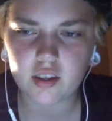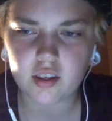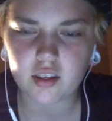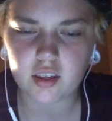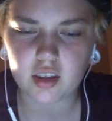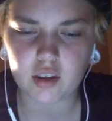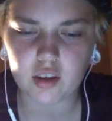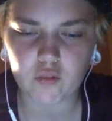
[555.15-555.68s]

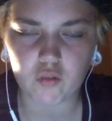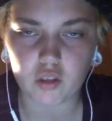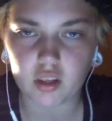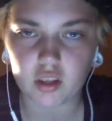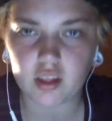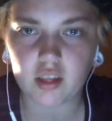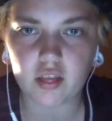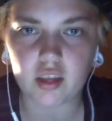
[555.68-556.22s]
Like, I
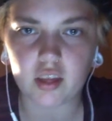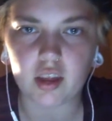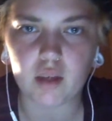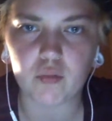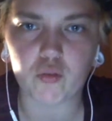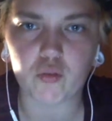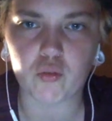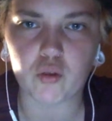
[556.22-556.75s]
really did think I
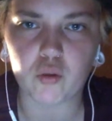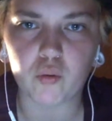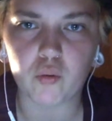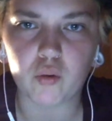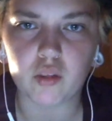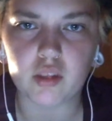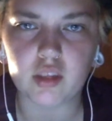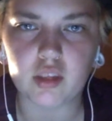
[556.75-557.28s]
was going to go
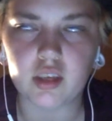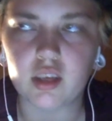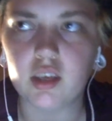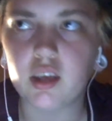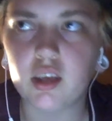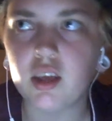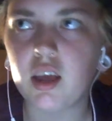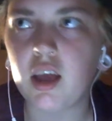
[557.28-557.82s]
on tea